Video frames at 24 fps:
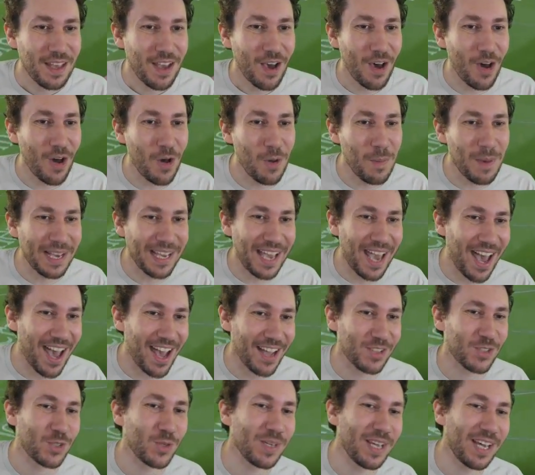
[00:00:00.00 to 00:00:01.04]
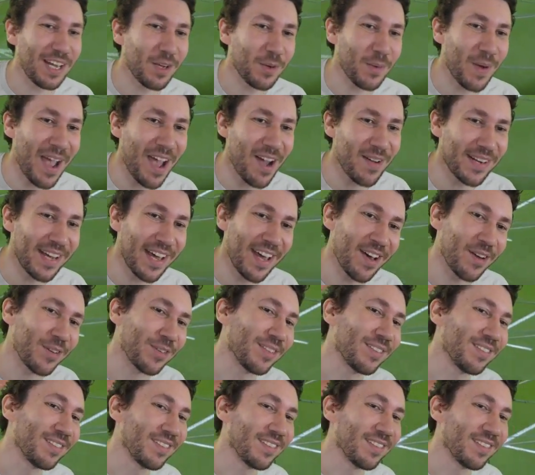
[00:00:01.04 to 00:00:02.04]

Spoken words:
Oh, my gosh. You get a ground out.